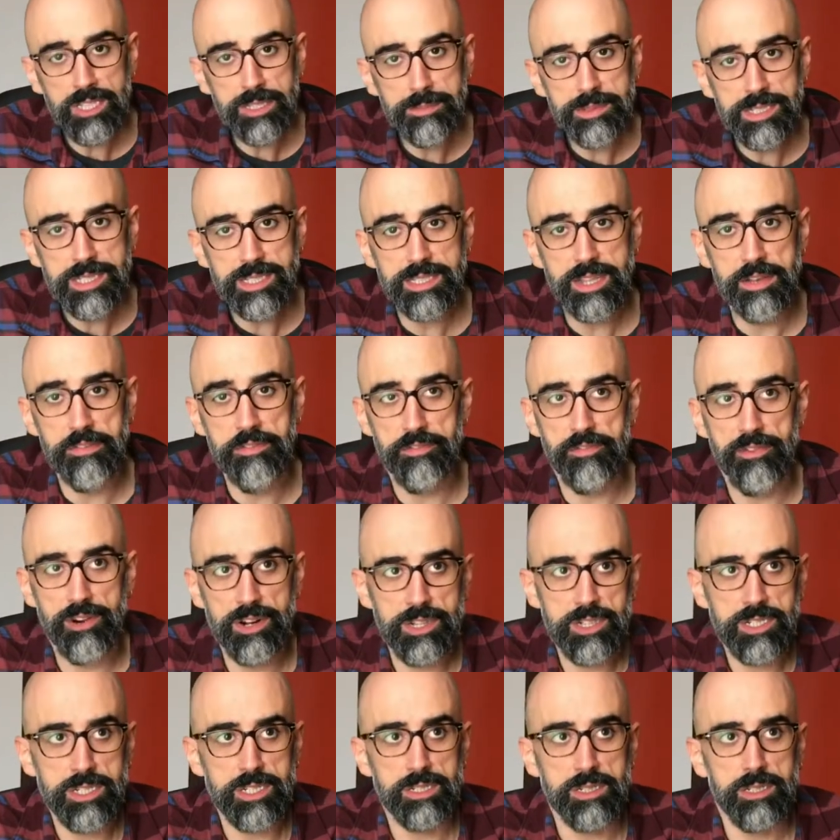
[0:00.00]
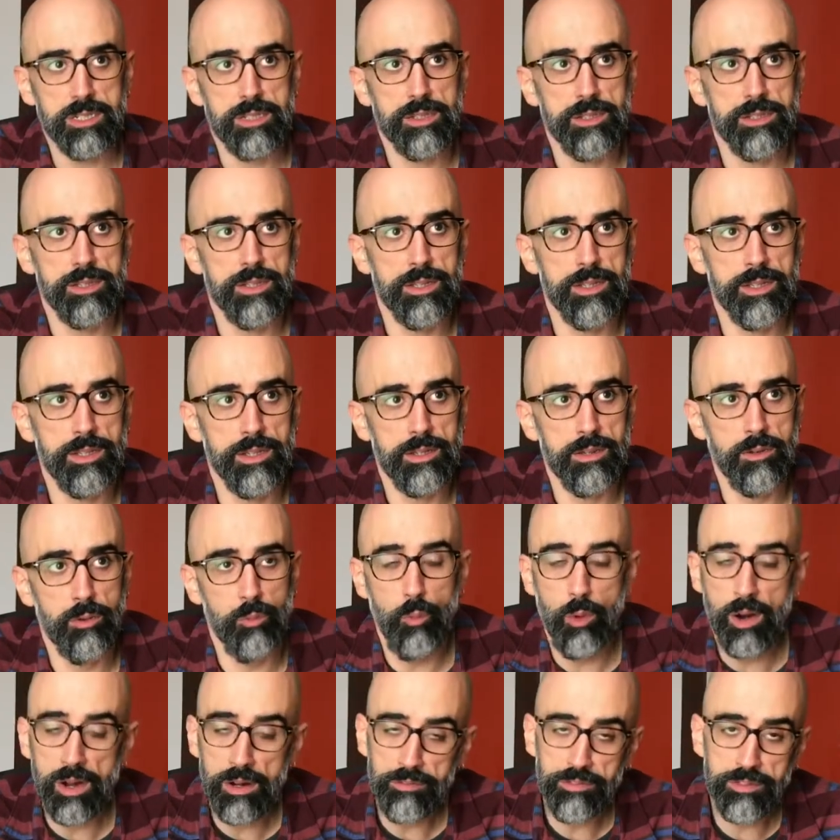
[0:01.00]
tip is the first
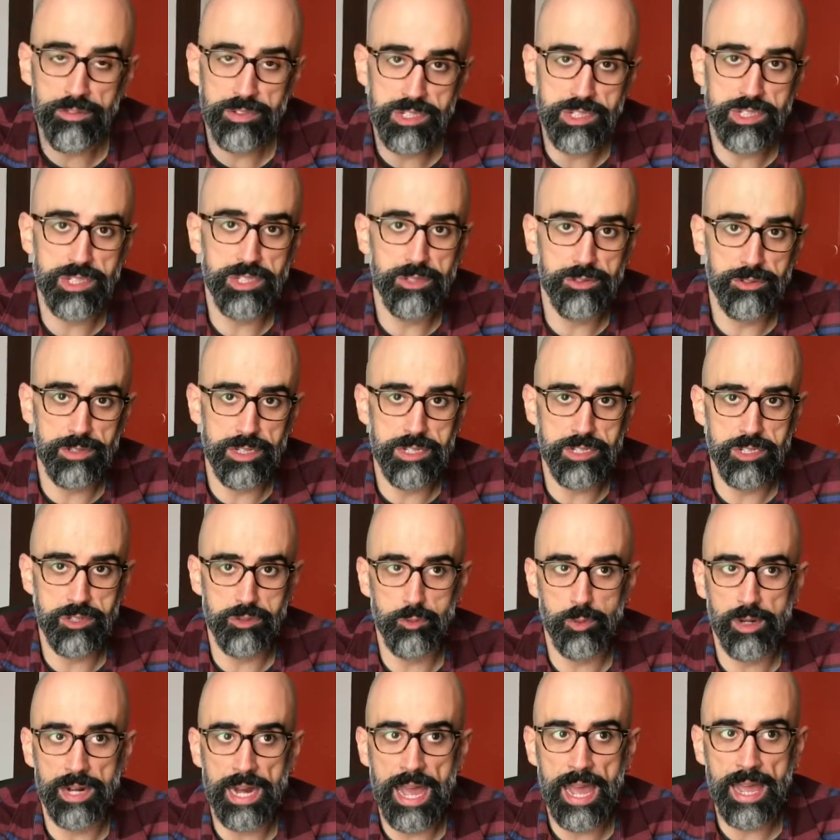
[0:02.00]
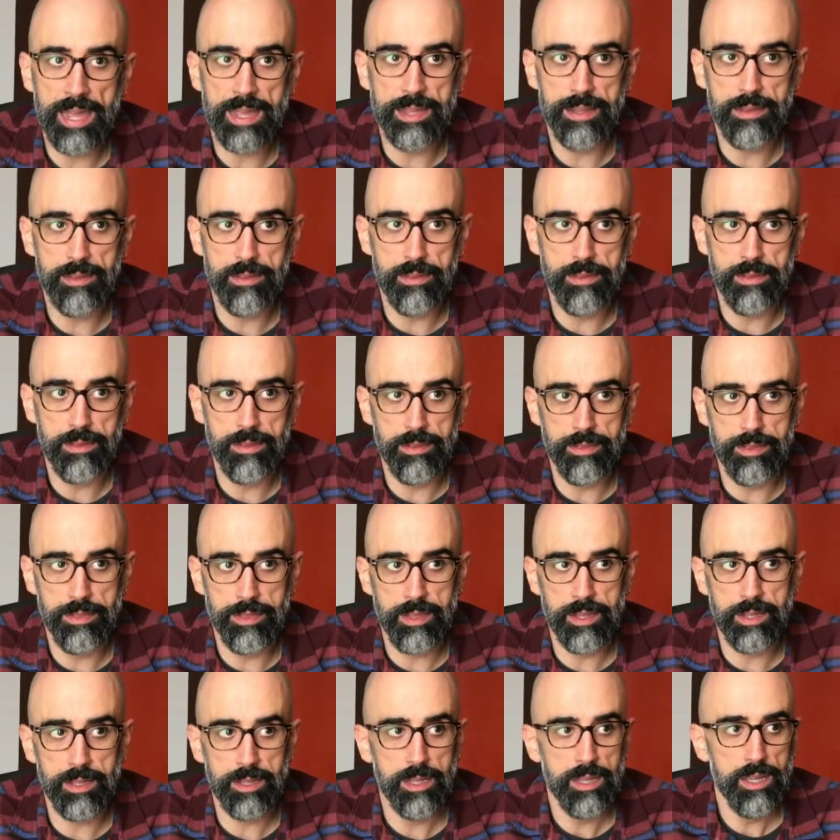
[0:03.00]
one of the first situations when I
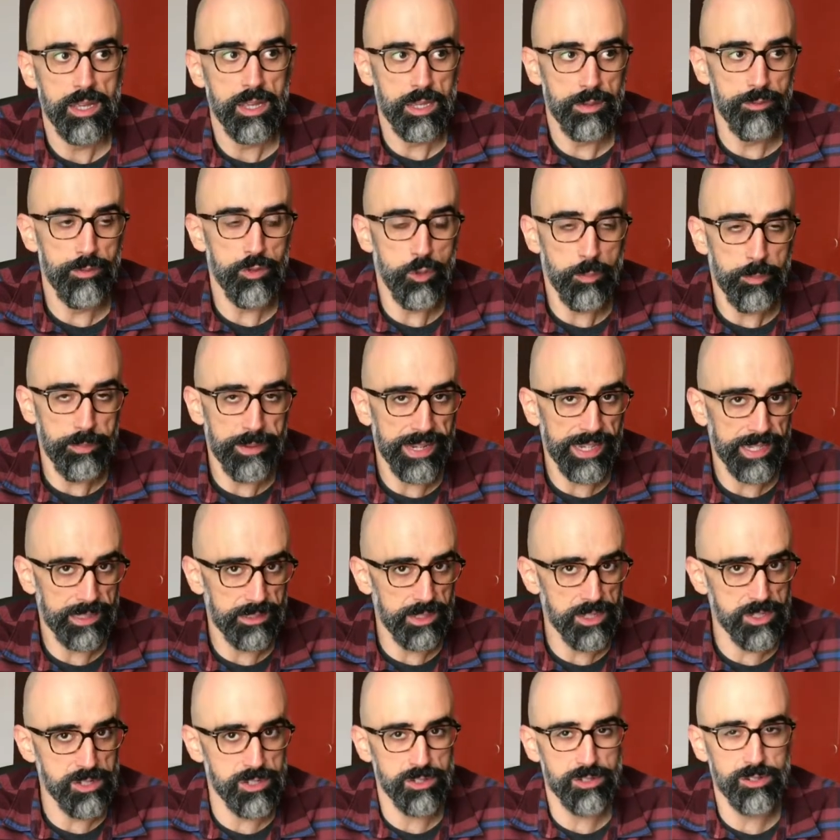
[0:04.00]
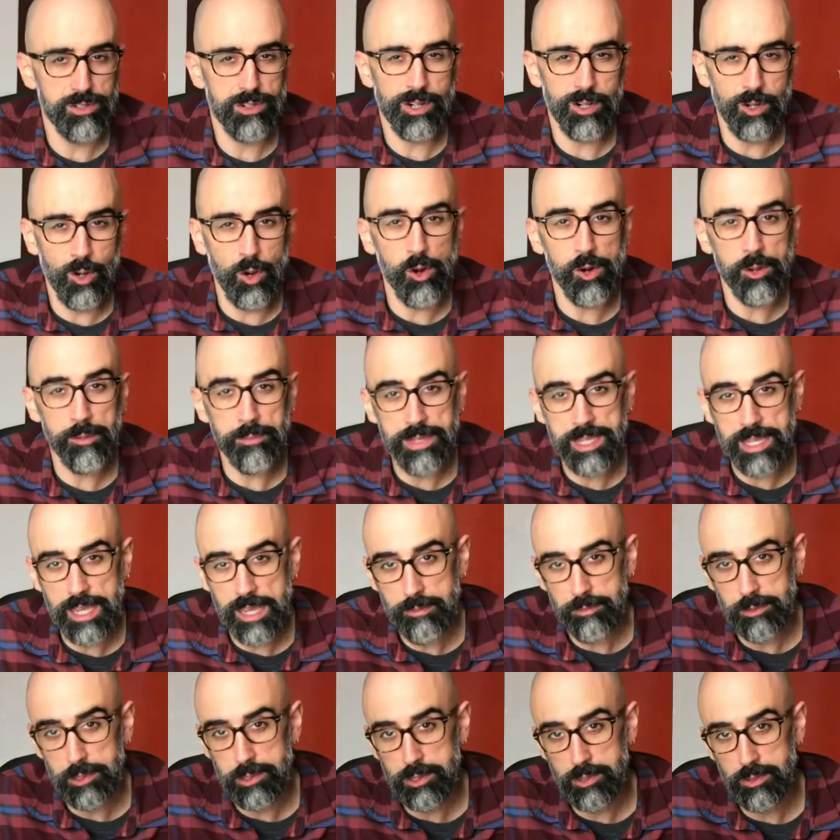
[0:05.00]
think if you pay attention, you're gonna be
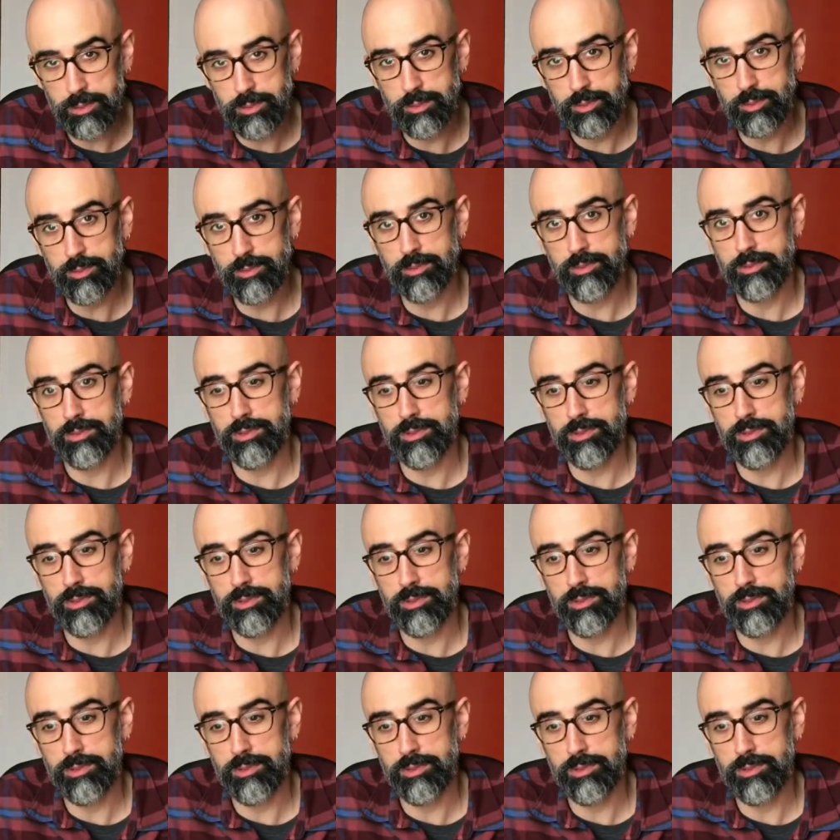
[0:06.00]
able to